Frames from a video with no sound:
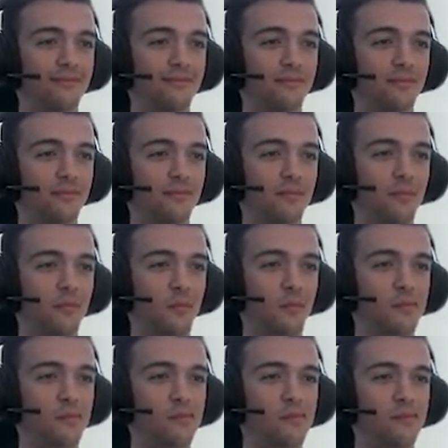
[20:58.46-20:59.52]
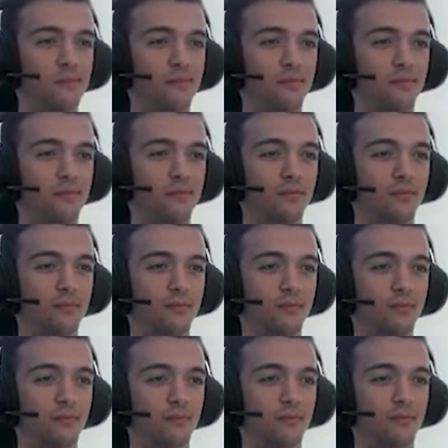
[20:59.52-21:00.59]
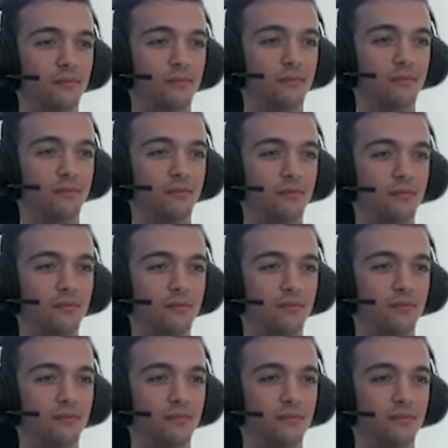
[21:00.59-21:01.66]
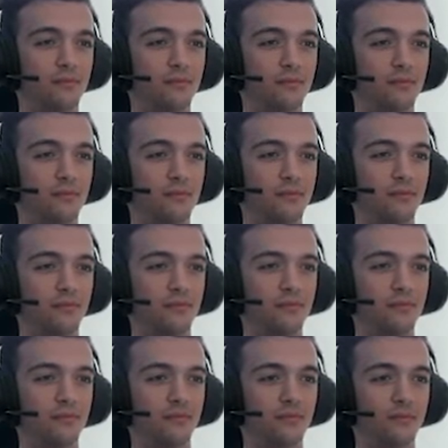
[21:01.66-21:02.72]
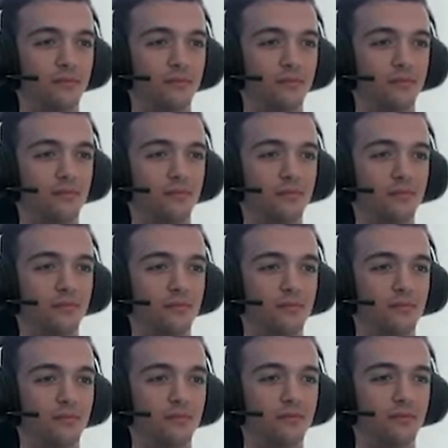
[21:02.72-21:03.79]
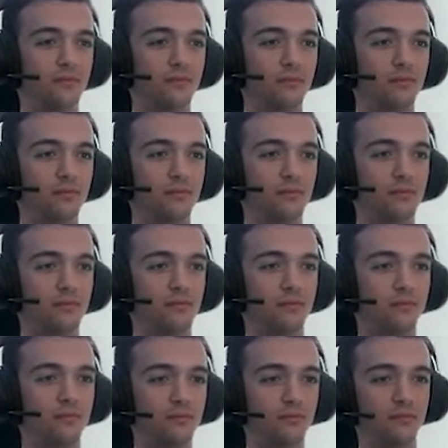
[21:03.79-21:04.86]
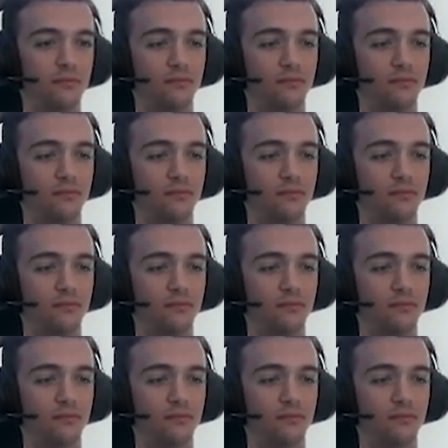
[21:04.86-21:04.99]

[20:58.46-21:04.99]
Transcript: (not speaking)